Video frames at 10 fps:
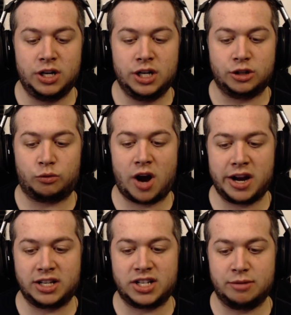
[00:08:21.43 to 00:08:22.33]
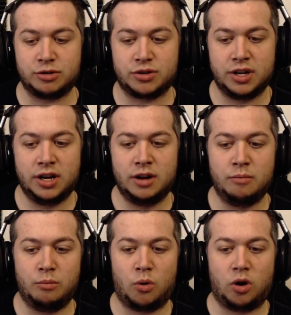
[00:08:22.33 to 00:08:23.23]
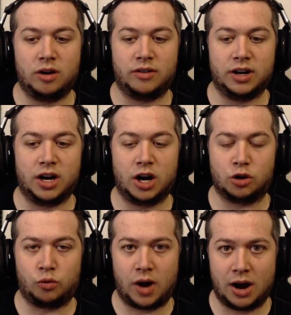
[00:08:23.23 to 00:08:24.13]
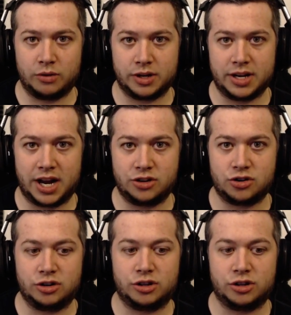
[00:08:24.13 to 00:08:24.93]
The writing seems more of a grounded nature.